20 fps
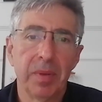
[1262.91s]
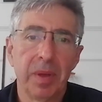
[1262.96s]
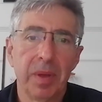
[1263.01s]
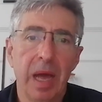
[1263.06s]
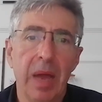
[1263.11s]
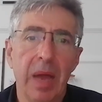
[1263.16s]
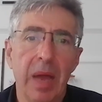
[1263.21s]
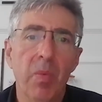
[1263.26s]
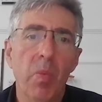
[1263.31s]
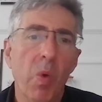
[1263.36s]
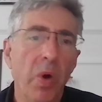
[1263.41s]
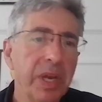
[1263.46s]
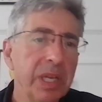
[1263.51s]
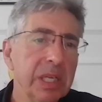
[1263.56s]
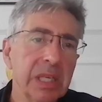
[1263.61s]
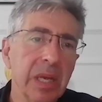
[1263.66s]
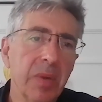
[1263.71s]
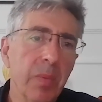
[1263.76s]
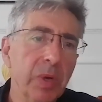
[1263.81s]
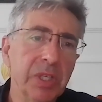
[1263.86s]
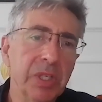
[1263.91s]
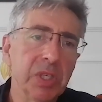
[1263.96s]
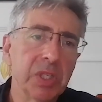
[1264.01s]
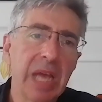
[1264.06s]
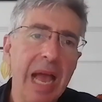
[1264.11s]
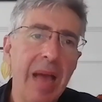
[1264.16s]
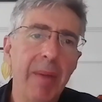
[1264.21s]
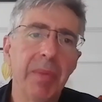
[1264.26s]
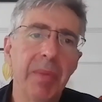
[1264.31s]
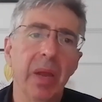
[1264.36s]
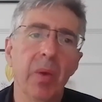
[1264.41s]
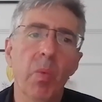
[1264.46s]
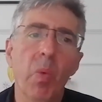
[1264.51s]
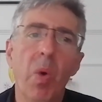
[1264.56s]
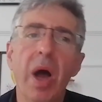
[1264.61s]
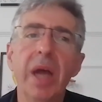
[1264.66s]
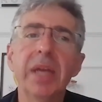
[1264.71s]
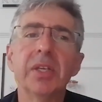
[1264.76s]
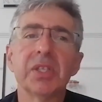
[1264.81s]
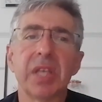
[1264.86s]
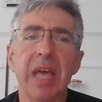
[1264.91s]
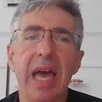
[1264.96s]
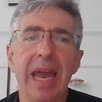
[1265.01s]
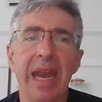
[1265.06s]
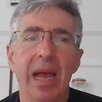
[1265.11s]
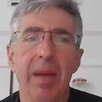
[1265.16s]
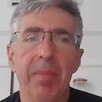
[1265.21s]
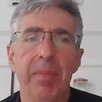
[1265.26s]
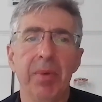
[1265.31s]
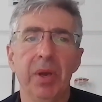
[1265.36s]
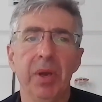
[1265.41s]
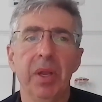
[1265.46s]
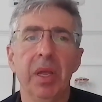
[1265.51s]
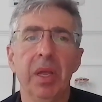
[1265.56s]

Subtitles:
And what is it which is happening? Why does that happen?